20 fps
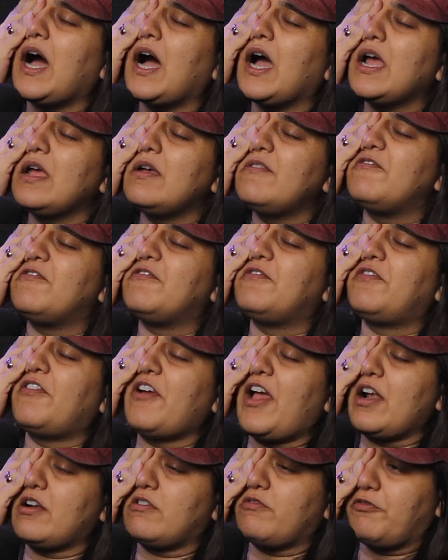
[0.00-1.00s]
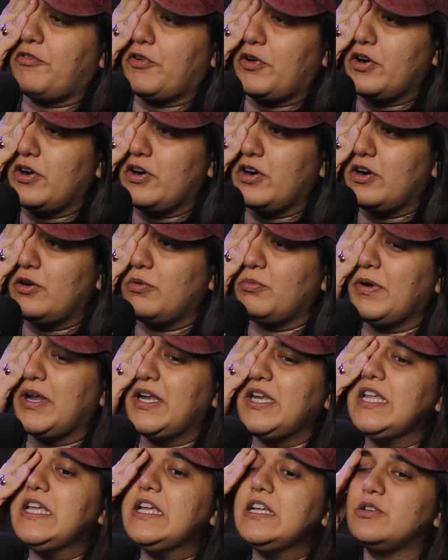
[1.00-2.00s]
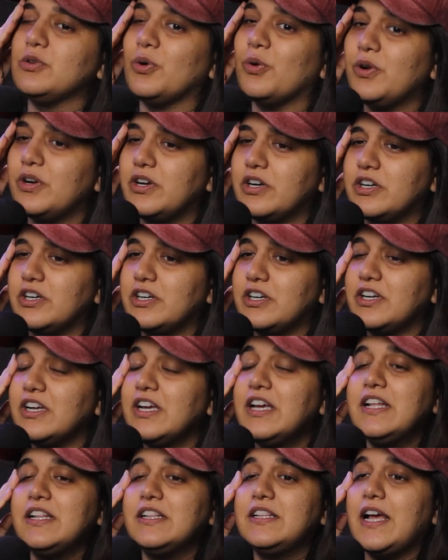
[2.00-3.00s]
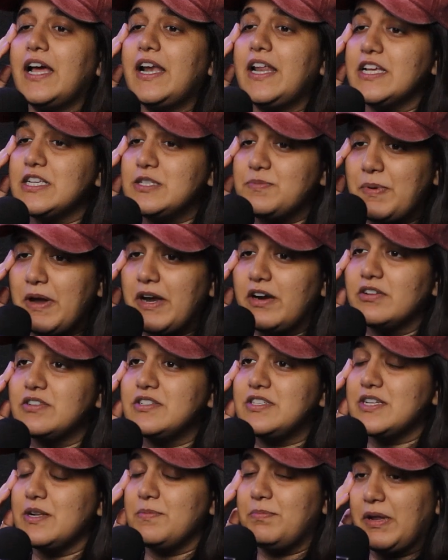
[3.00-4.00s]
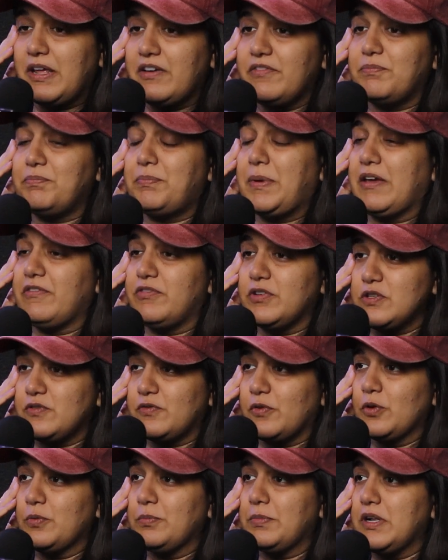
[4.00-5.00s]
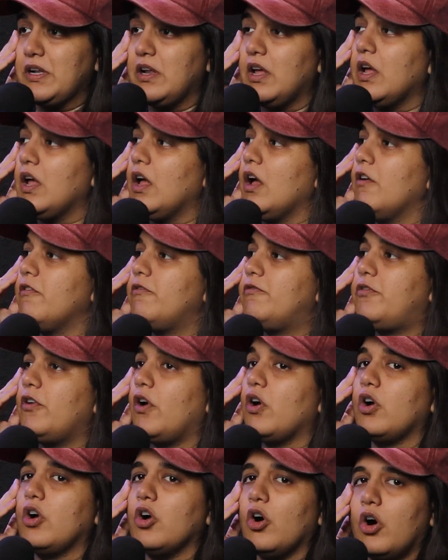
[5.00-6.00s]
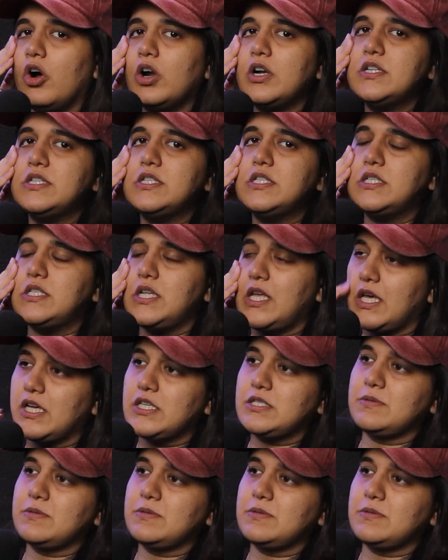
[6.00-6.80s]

I felt for her when he told her that his parents still pay for his phone bill. For God's sake.